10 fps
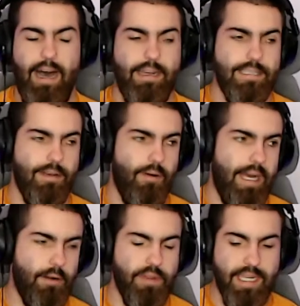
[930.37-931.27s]
So I
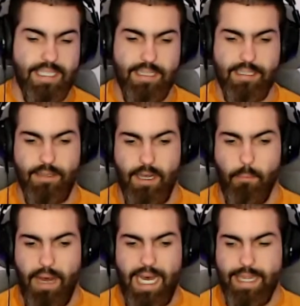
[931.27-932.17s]
don't think it's necessarily a
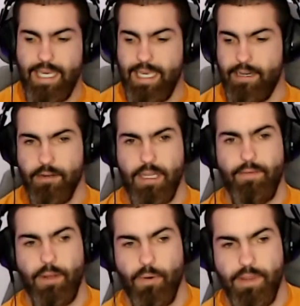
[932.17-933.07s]
bad thing, and you're
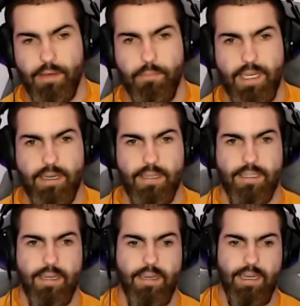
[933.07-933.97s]
living with it
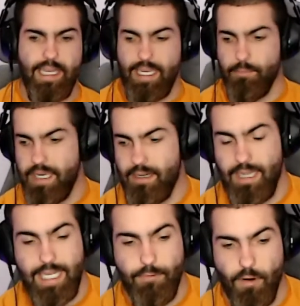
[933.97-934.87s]
because he can be an
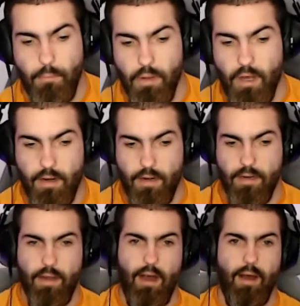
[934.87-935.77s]
elite run
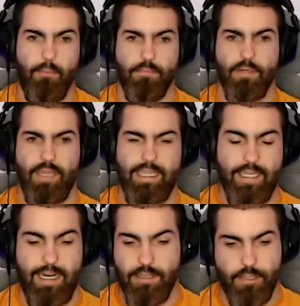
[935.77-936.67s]
blocker. So that's
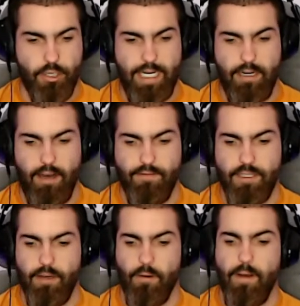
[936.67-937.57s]
kind of the trade-off.
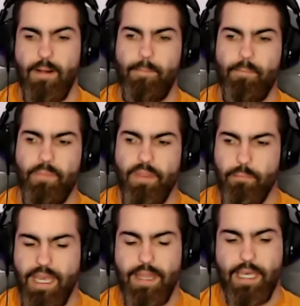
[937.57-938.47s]
So the
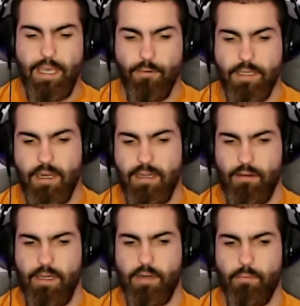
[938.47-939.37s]
big thing with
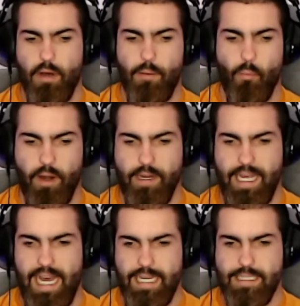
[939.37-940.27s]
Tyler Linderbaum, where he
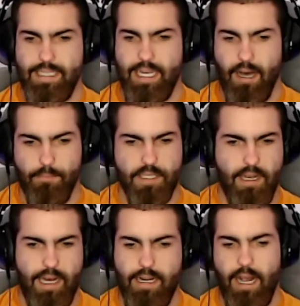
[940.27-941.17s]
has the
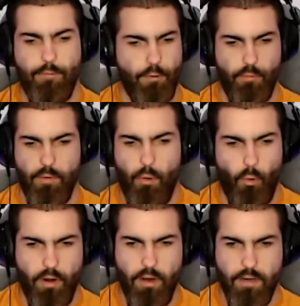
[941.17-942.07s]
upside, I wrote a
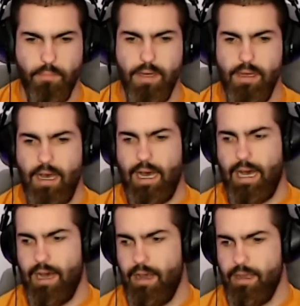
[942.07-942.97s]
report on
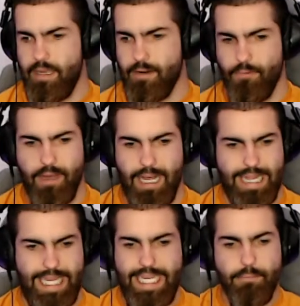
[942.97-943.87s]
him,
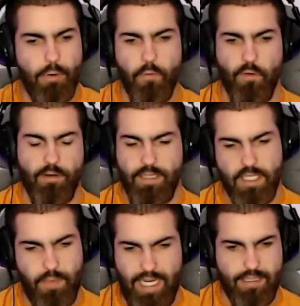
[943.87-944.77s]
elite mover in
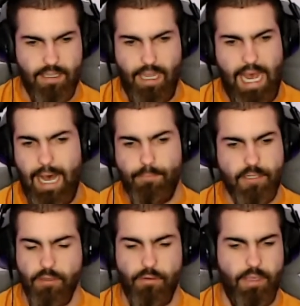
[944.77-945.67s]
space, like
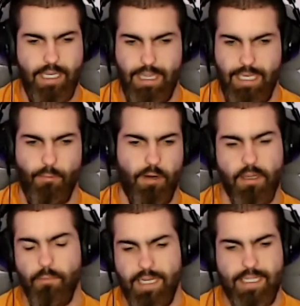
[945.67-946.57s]
absolutely elite, one of the
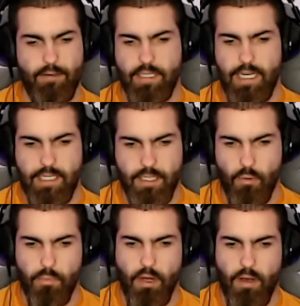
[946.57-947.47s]
best outside zone
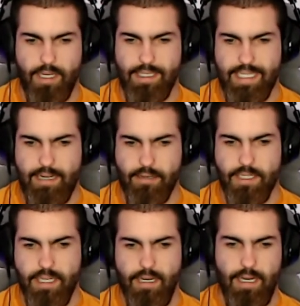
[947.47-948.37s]
blocking centers
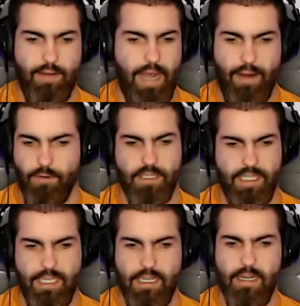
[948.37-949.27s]
I've ever
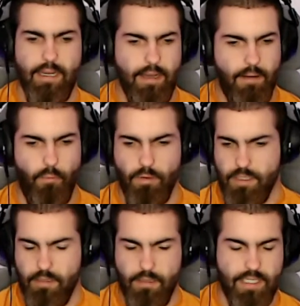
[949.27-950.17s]
seen.
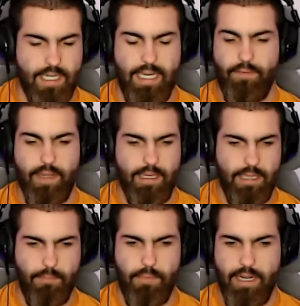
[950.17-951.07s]
Was significantly
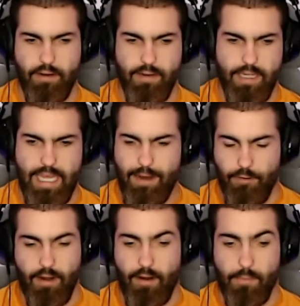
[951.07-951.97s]
better in that
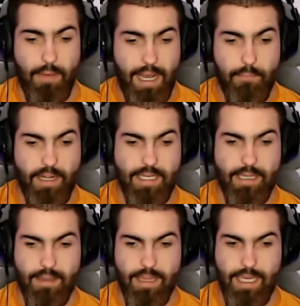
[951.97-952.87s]
regard, in my
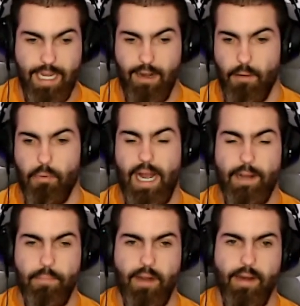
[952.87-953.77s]
opinion, than Garrett
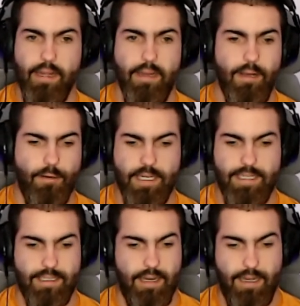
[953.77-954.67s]
Bradbury, who
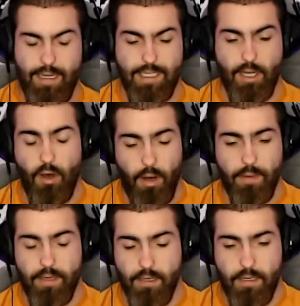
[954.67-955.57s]
is a
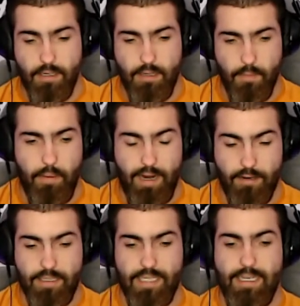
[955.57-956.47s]
common
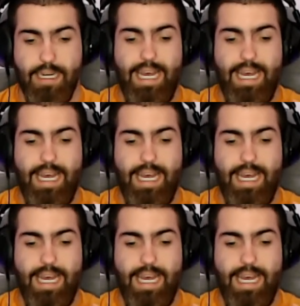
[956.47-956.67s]
comparison.